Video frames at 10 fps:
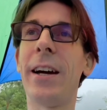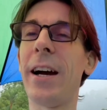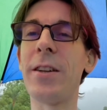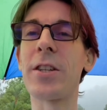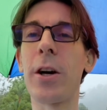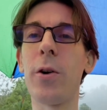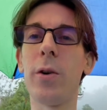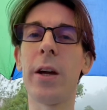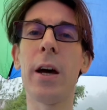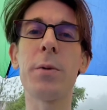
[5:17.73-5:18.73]
And so it
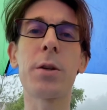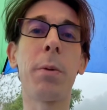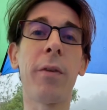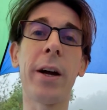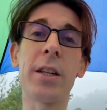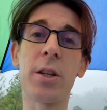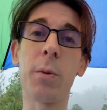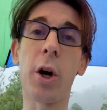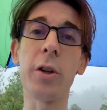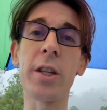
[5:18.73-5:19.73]
helps to provide some
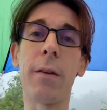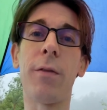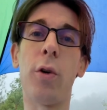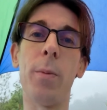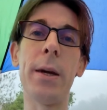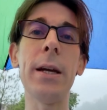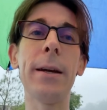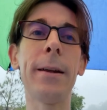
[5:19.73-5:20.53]
content for me